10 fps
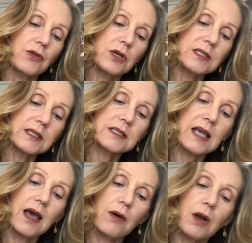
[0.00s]

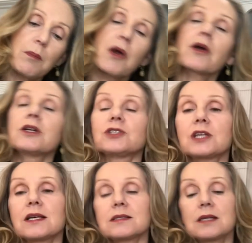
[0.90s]
36 count American
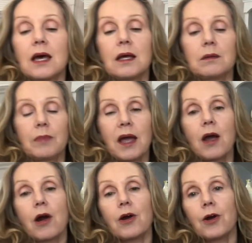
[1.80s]
chestnut
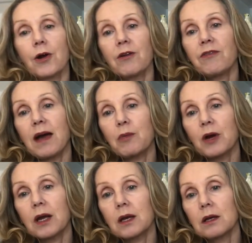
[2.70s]
by R&R
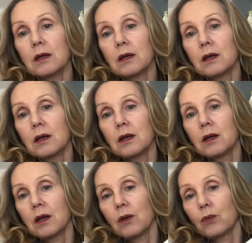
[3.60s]
Fabric.
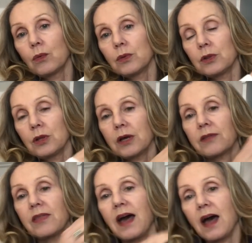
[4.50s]

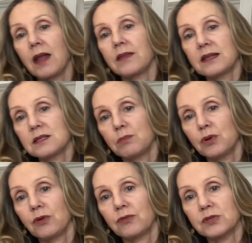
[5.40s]
Look at that. That's a
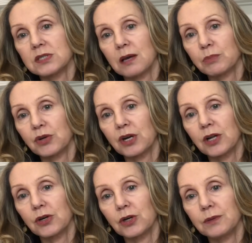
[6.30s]
beautiful sampler
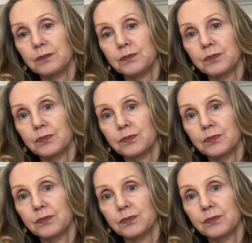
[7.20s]
color.